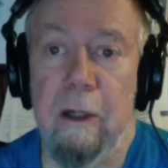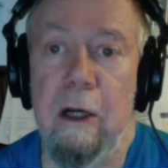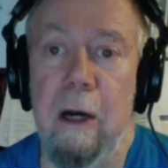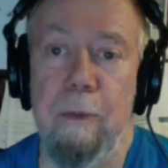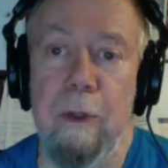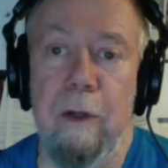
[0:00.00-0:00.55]
A
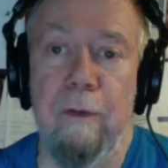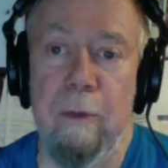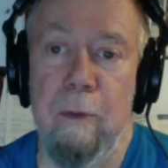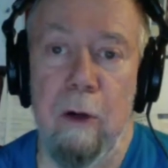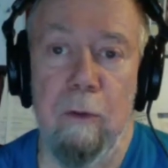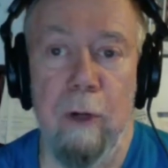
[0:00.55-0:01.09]
couple of
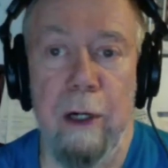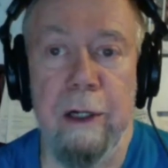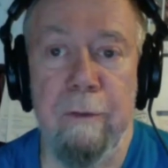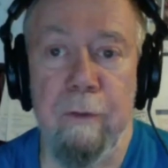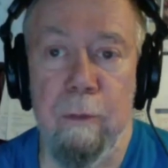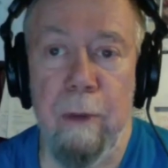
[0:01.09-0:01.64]
them are
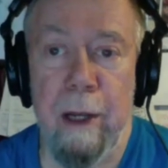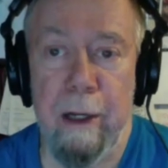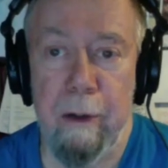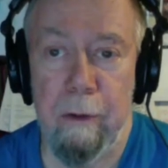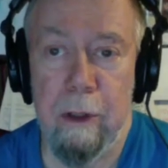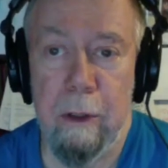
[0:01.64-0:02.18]
running for
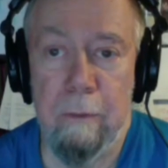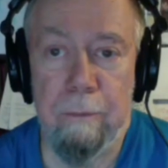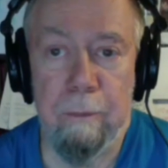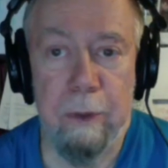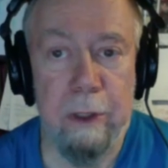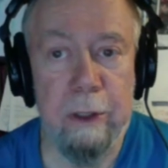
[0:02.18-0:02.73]
mayor,
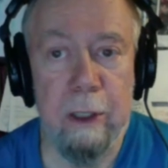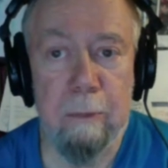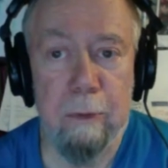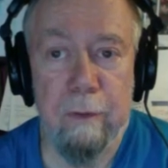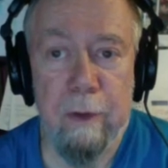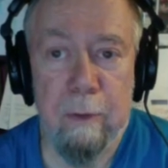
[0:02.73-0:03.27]
but a
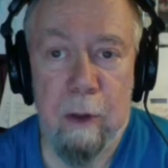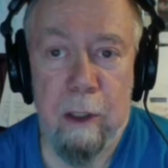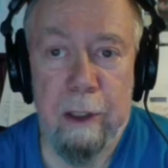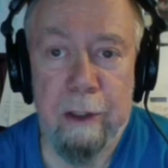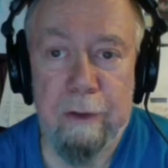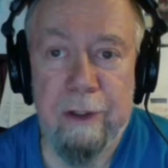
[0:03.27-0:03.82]
number of them are
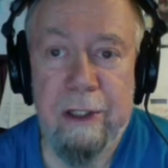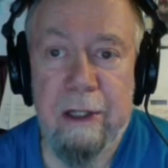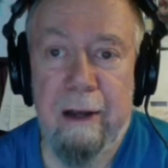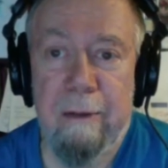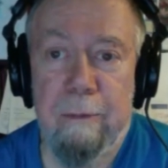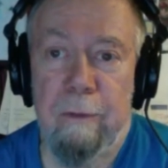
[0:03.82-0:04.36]
under
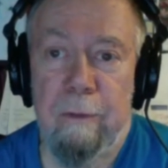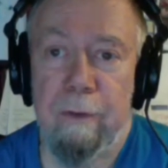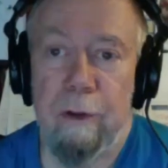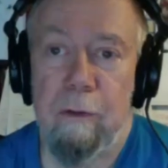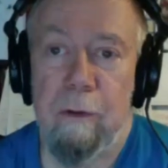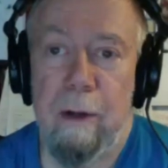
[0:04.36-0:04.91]
indictment
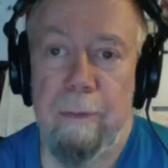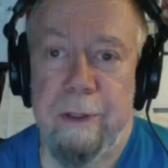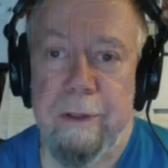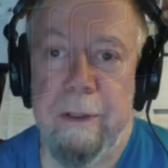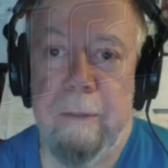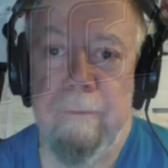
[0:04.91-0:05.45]
for
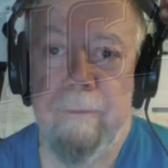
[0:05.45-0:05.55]
corruption.